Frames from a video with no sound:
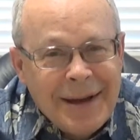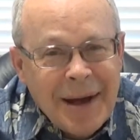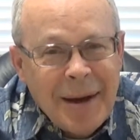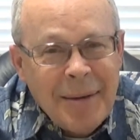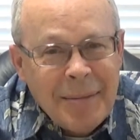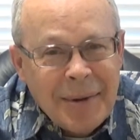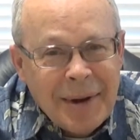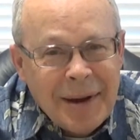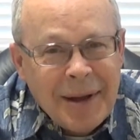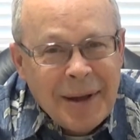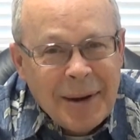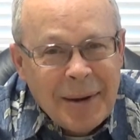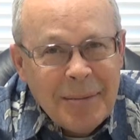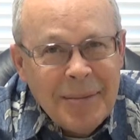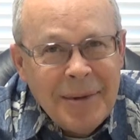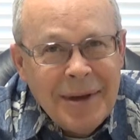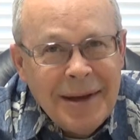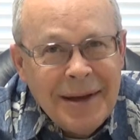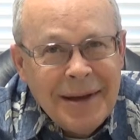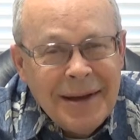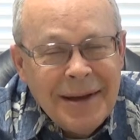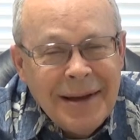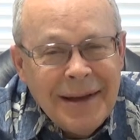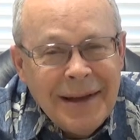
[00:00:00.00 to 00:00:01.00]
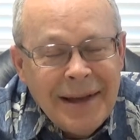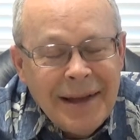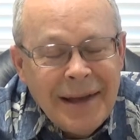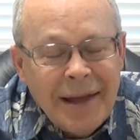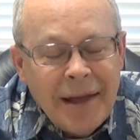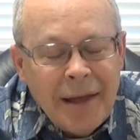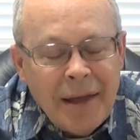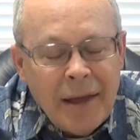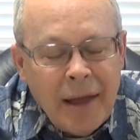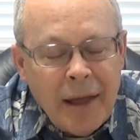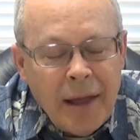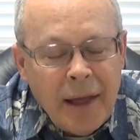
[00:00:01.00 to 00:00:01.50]
coming out of me.
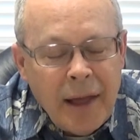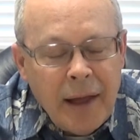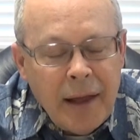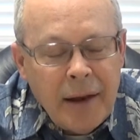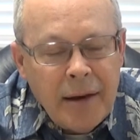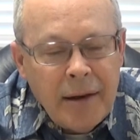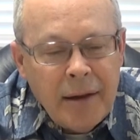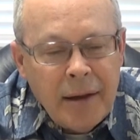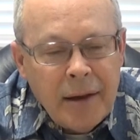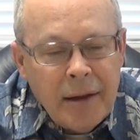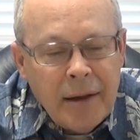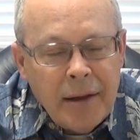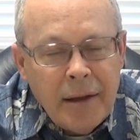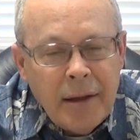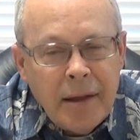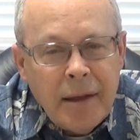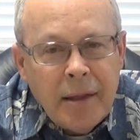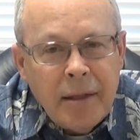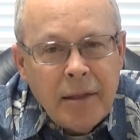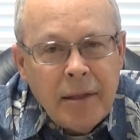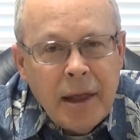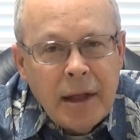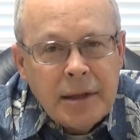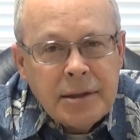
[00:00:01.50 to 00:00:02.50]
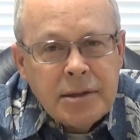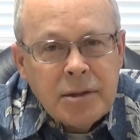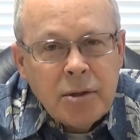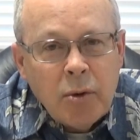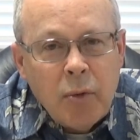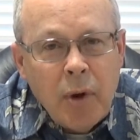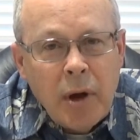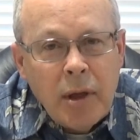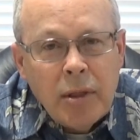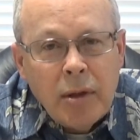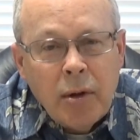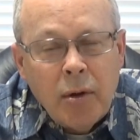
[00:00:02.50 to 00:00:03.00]
And uh, that's the
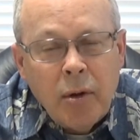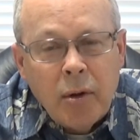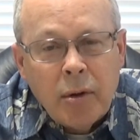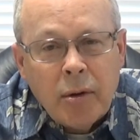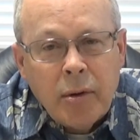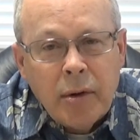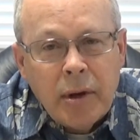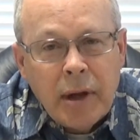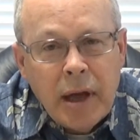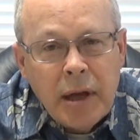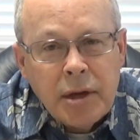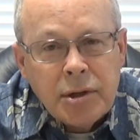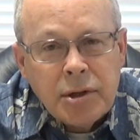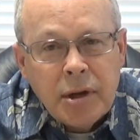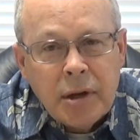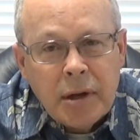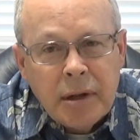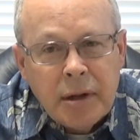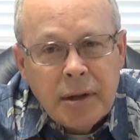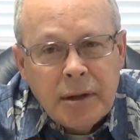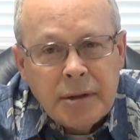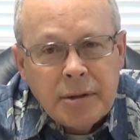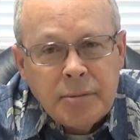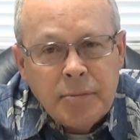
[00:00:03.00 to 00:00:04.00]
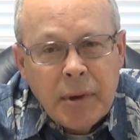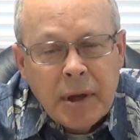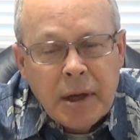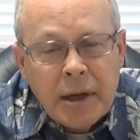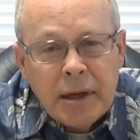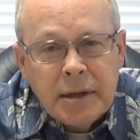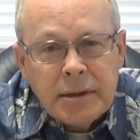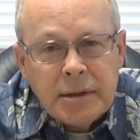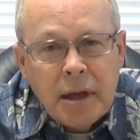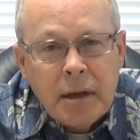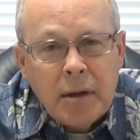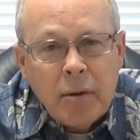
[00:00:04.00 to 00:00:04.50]
way the whole creation is
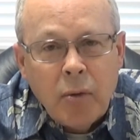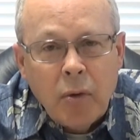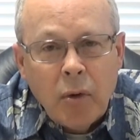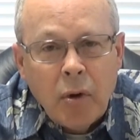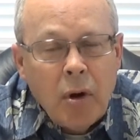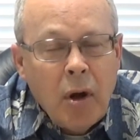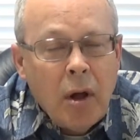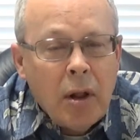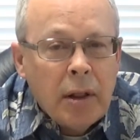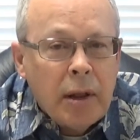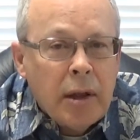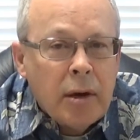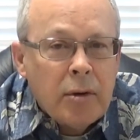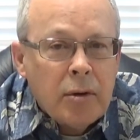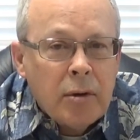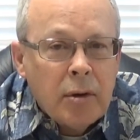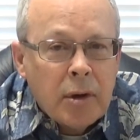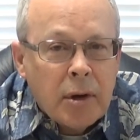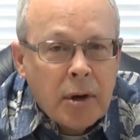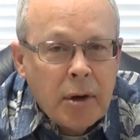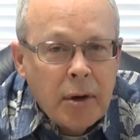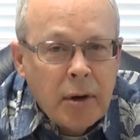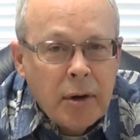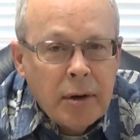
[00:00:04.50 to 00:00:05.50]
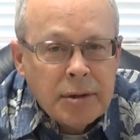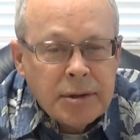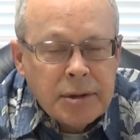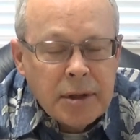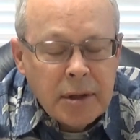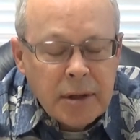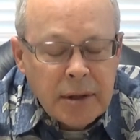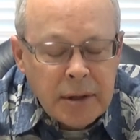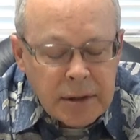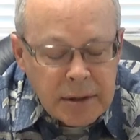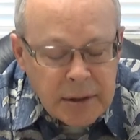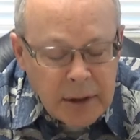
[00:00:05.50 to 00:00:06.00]
because I, we're all under a curse
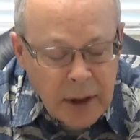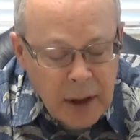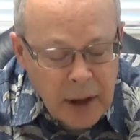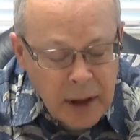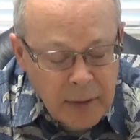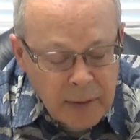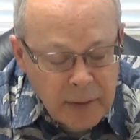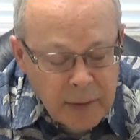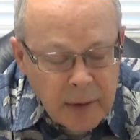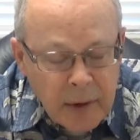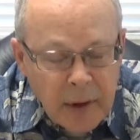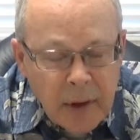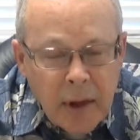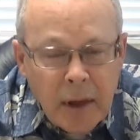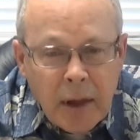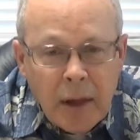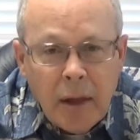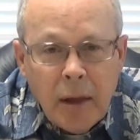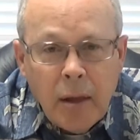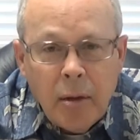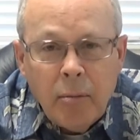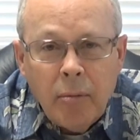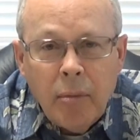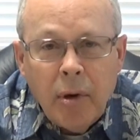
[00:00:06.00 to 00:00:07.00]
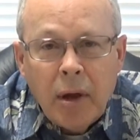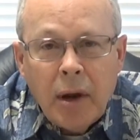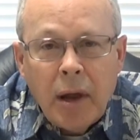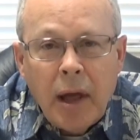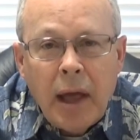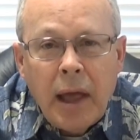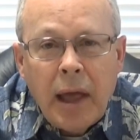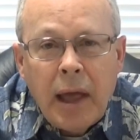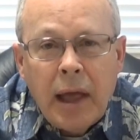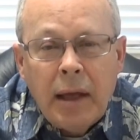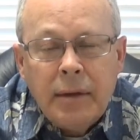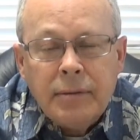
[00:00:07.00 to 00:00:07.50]
in this life. But
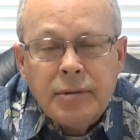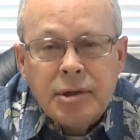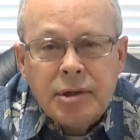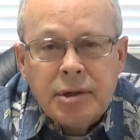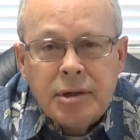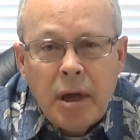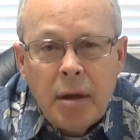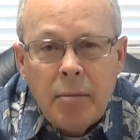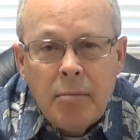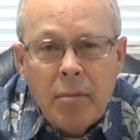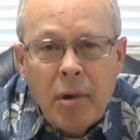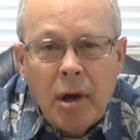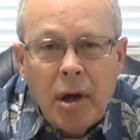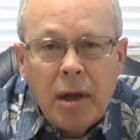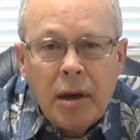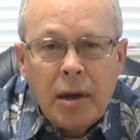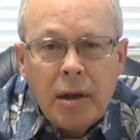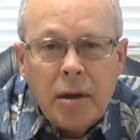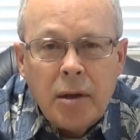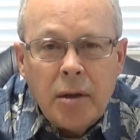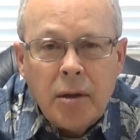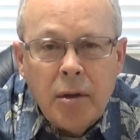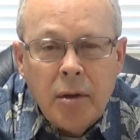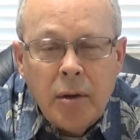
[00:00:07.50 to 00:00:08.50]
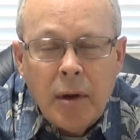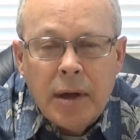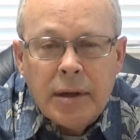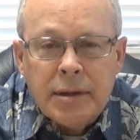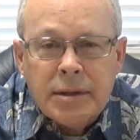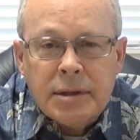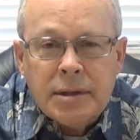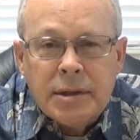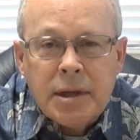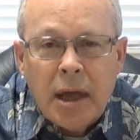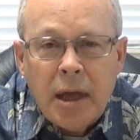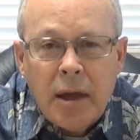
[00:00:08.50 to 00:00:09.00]
I have somebody who
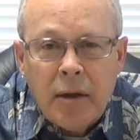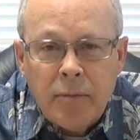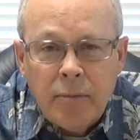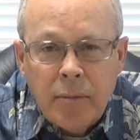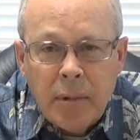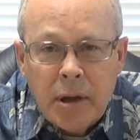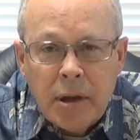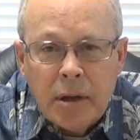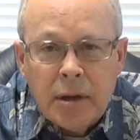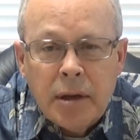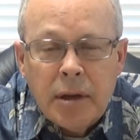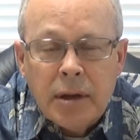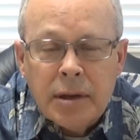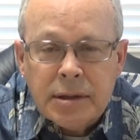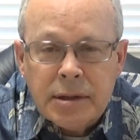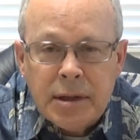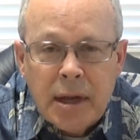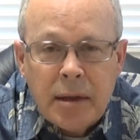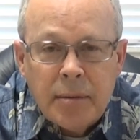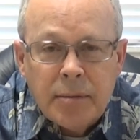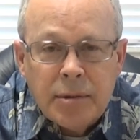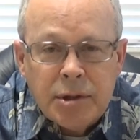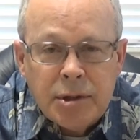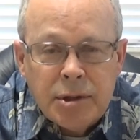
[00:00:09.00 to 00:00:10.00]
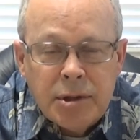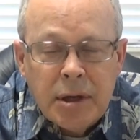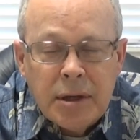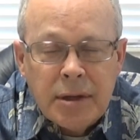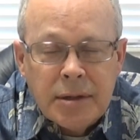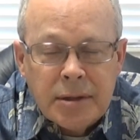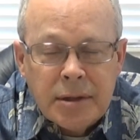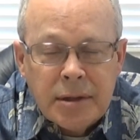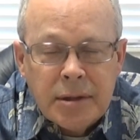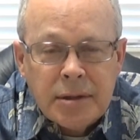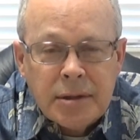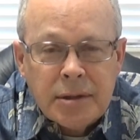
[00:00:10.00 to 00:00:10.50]
has saved me. His name is
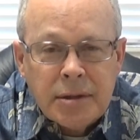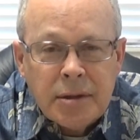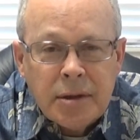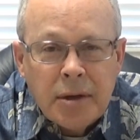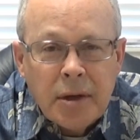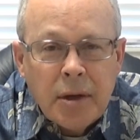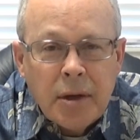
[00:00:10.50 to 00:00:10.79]
Jesus